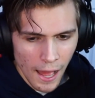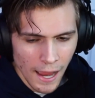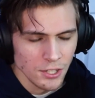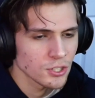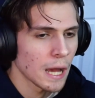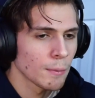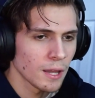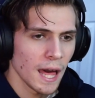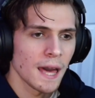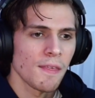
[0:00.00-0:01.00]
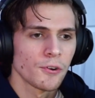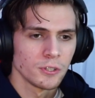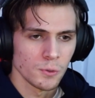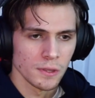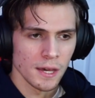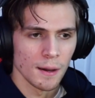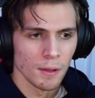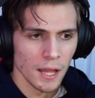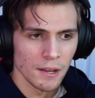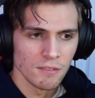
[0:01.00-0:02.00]
I'm glad that they're doing that. I'm
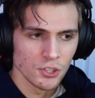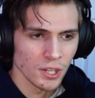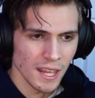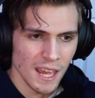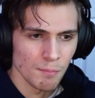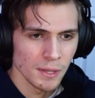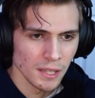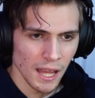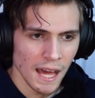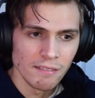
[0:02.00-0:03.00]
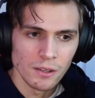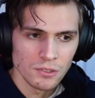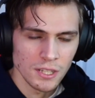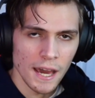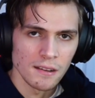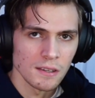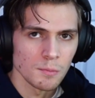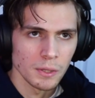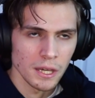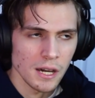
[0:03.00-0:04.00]
glad Vision can't be alive outside of
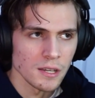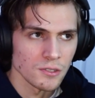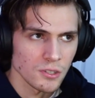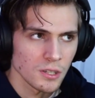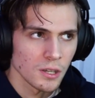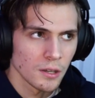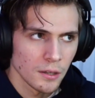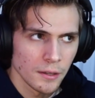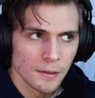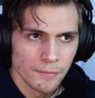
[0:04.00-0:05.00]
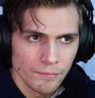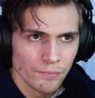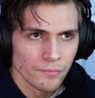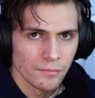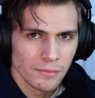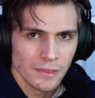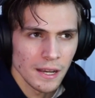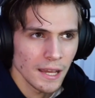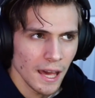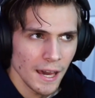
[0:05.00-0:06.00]
it, because
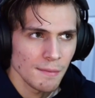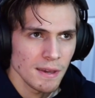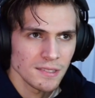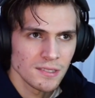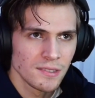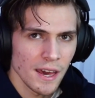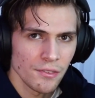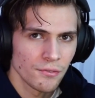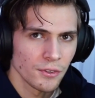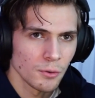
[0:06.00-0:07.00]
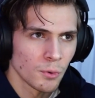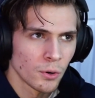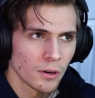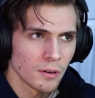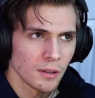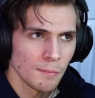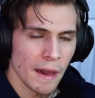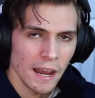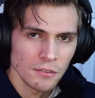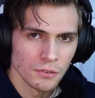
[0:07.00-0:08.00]
then it kind of makes death feel more
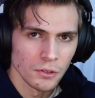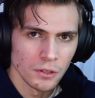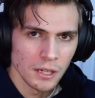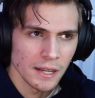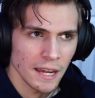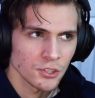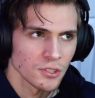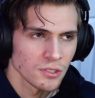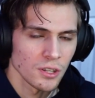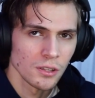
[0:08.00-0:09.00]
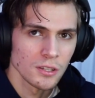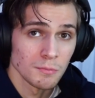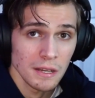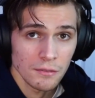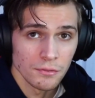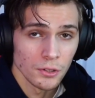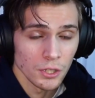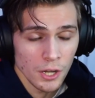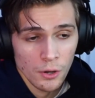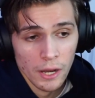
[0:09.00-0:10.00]
impactful, and it actually still is meaningful,
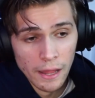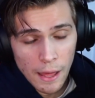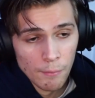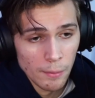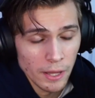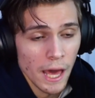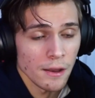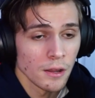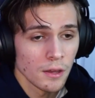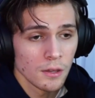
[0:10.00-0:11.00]
you know? And I'm glad.